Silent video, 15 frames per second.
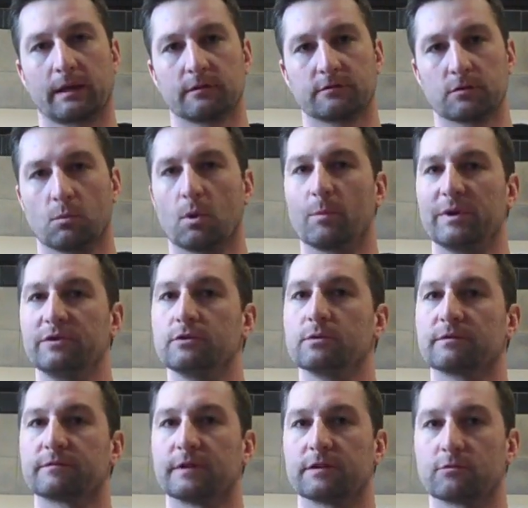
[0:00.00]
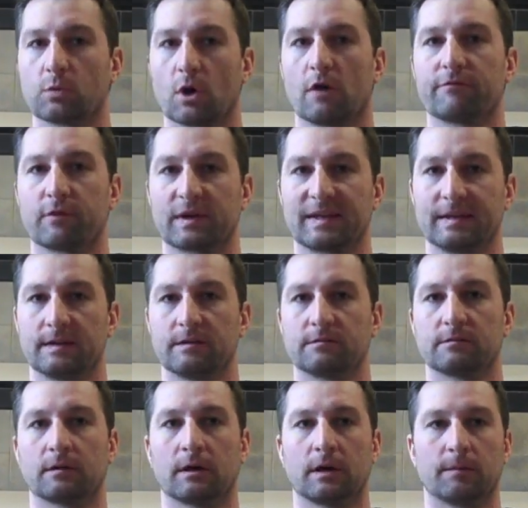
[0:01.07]
And so what we do instead is we offer
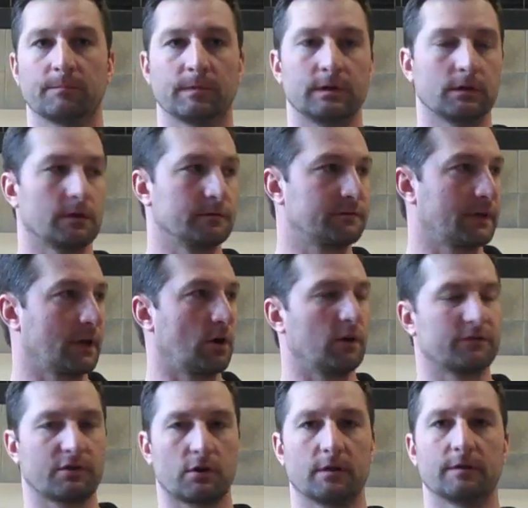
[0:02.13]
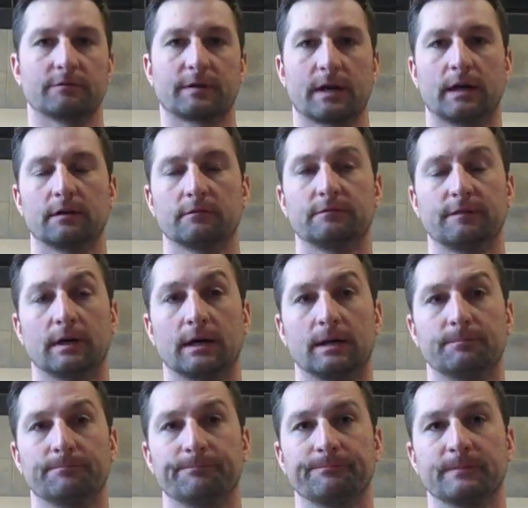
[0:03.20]
kids, um, you can say, alternative kind of
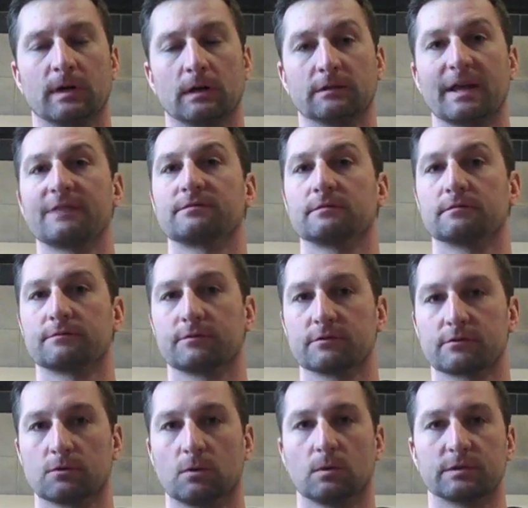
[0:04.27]
um, lessons for school.